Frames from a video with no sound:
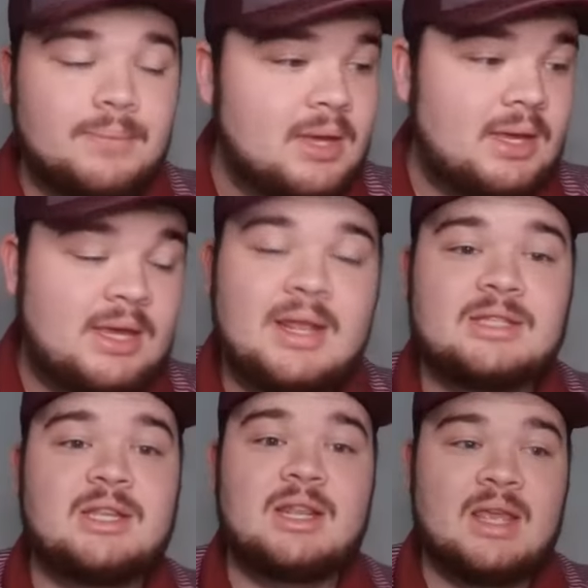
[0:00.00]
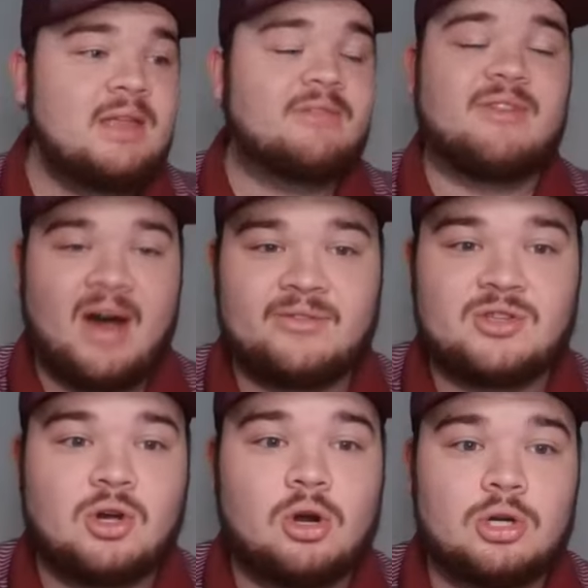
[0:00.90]
he doesn't need five
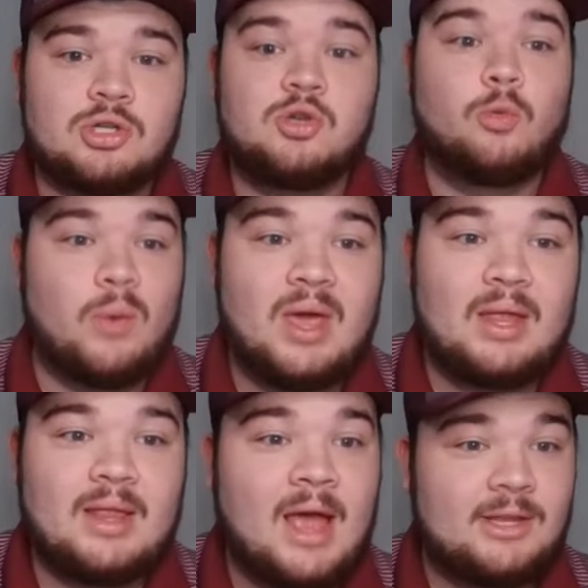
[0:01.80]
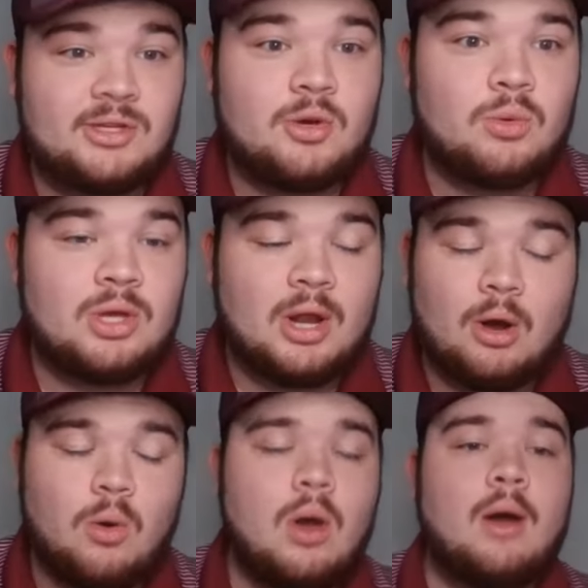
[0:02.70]
stars to win at Duke. You
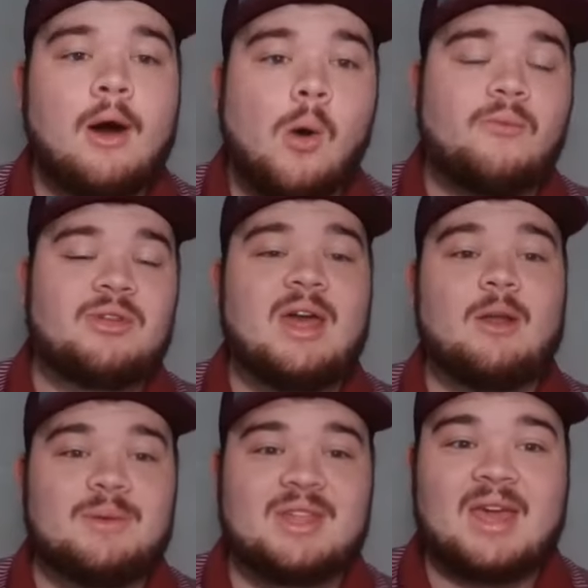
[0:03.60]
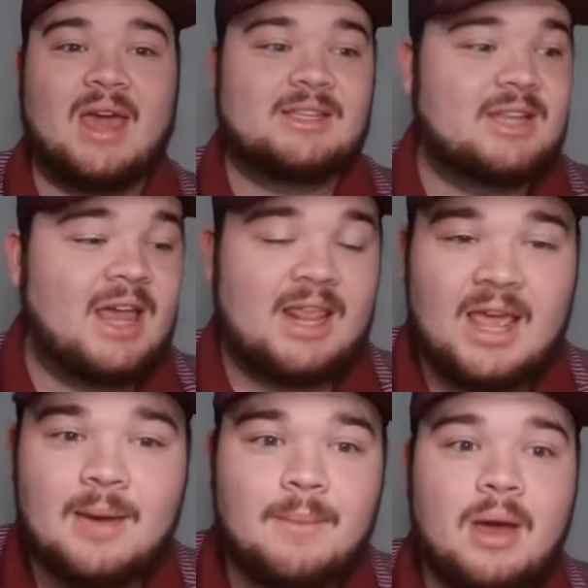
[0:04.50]
know, hopefully that'll be the case at A and
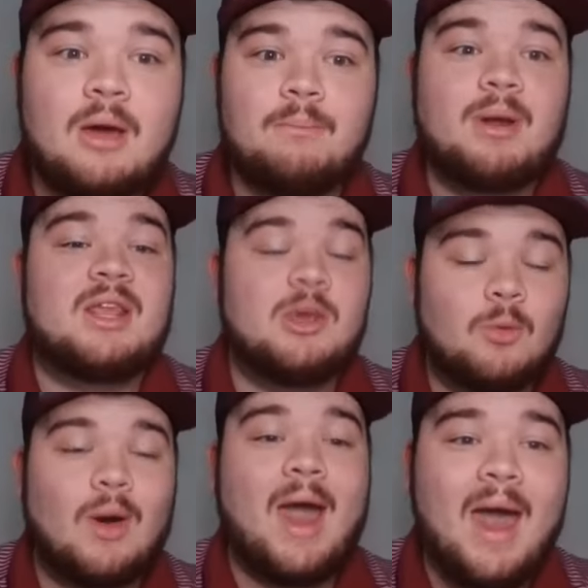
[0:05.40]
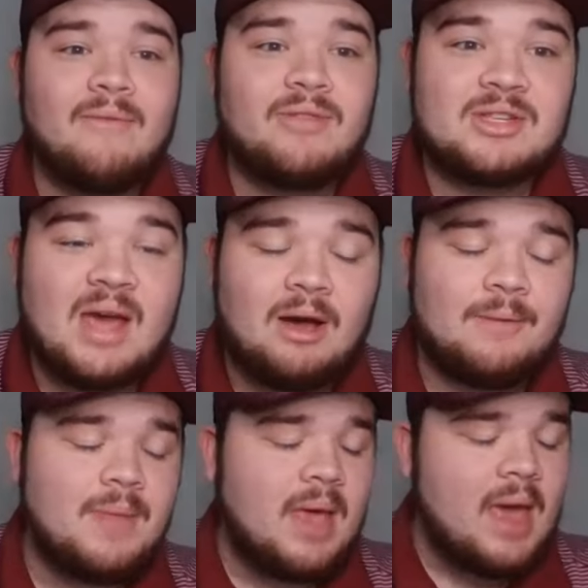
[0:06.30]
M, but he will have this talent,
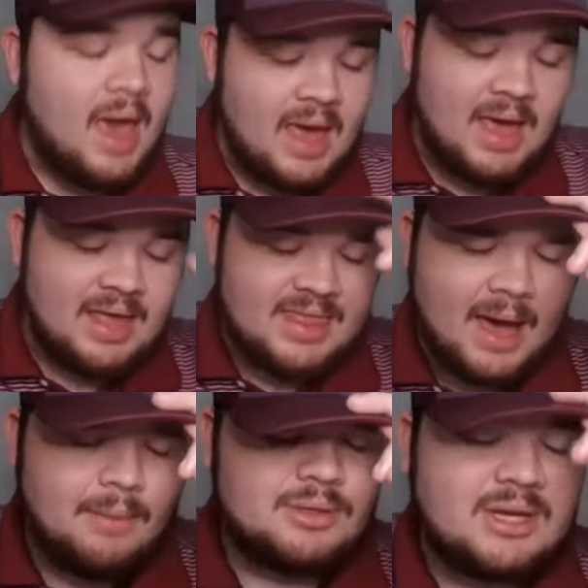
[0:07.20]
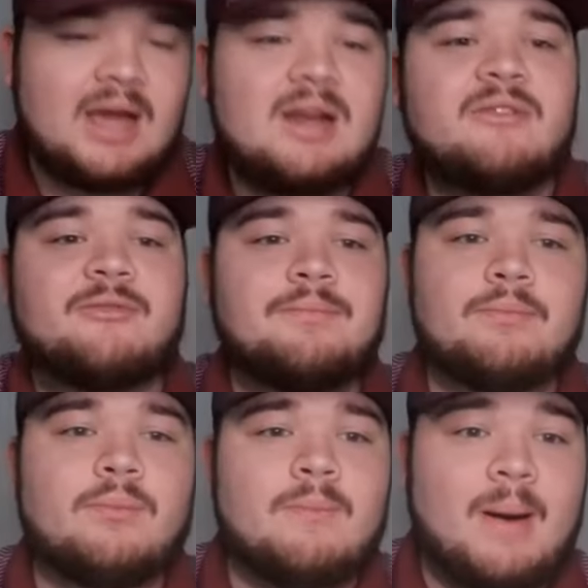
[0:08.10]
and, and that was kind of
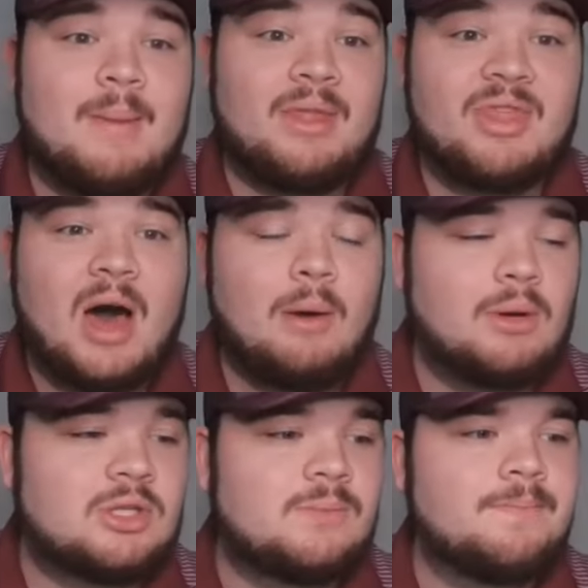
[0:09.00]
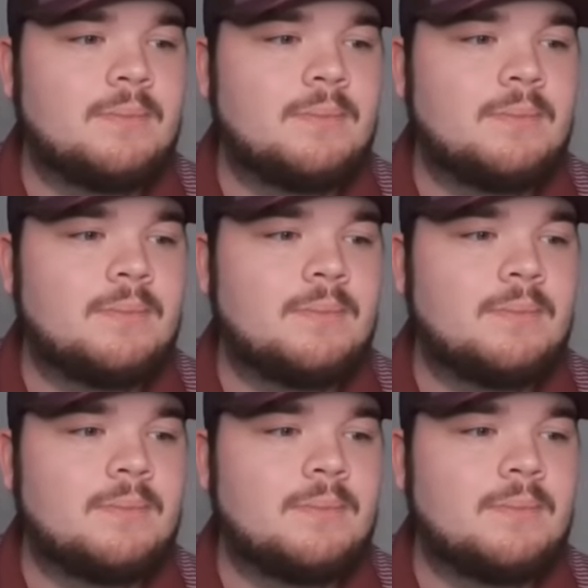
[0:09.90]
my my thought was